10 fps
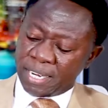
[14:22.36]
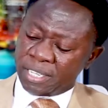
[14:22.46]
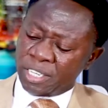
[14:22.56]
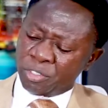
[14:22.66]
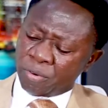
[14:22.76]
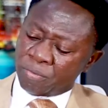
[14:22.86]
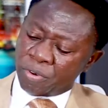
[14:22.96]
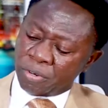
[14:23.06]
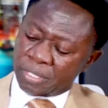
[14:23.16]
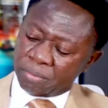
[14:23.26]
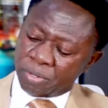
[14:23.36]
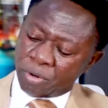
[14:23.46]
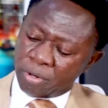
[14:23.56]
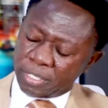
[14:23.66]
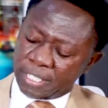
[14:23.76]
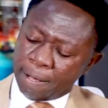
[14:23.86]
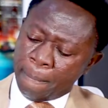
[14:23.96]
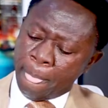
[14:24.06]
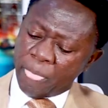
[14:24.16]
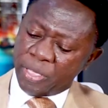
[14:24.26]
grace of God, because
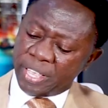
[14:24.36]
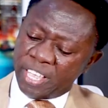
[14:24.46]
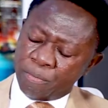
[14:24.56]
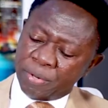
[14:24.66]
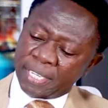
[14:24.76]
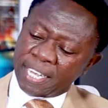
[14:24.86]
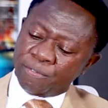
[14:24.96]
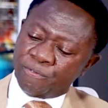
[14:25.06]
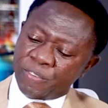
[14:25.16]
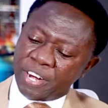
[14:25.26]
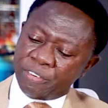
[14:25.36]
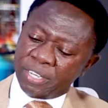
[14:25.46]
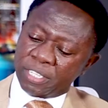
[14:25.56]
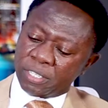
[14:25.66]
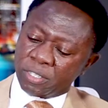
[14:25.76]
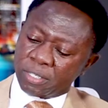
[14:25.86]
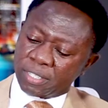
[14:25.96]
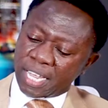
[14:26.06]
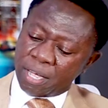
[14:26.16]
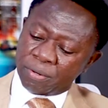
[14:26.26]
He gave me that very
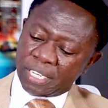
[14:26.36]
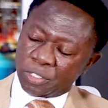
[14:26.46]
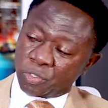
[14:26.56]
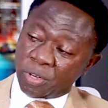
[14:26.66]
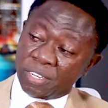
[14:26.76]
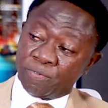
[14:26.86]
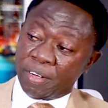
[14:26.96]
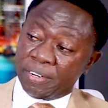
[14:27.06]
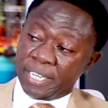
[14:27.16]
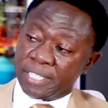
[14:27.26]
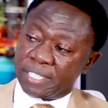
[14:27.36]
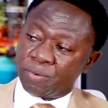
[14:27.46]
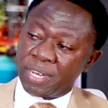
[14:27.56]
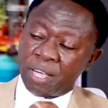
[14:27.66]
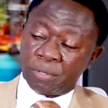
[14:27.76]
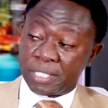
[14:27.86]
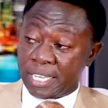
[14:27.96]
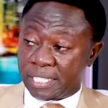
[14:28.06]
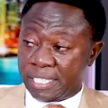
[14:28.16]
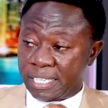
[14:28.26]
sound and solid foundation. When I was
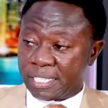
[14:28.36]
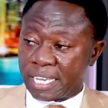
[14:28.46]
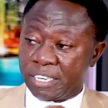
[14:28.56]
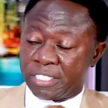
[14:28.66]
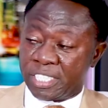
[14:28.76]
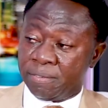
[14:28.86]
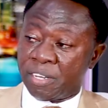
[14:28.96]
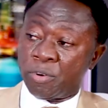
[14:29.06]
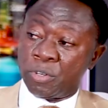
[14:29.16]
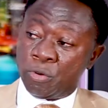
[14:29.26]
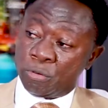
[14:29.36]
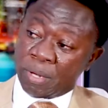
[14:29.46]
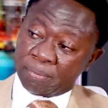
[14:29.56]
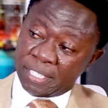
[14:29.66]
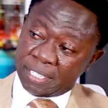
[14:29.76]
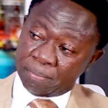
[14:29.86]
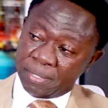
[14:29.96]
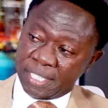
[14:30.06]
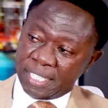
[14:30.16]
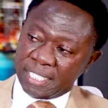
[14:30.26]
13 years, mm. I received the Holy Ghost baptism.
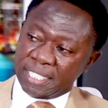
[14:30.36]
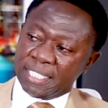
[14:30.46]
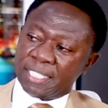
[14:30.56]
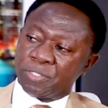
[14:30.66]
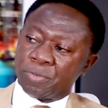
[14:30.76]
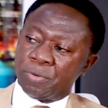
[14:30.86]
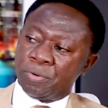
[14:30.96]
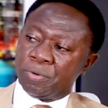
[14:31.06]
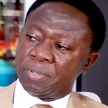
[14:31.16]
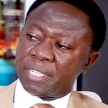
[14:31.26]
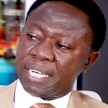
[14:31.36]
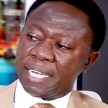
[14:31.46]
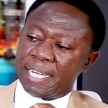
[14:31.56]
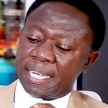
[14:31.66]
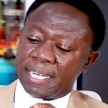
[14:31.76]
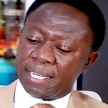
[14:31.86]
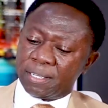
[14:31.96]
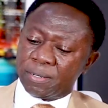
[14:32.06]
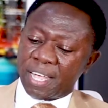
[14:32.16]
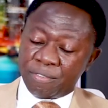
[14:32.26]
So, uh,
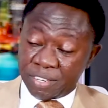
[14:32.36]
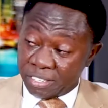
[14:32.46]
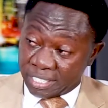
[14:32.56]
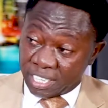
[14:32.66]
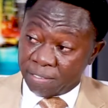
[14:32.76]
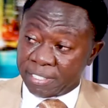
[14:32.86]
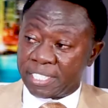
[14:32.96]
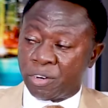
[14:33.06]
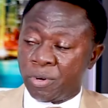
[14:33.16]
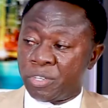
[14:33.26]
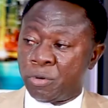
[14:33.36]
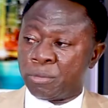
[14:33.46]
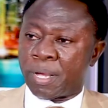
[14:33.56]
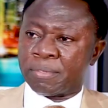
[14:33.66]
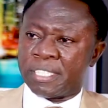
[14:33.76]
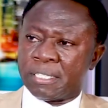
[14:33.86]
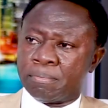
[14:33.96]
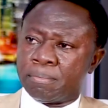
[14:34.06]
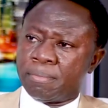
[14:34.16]
having received the Holy Ghost baptism,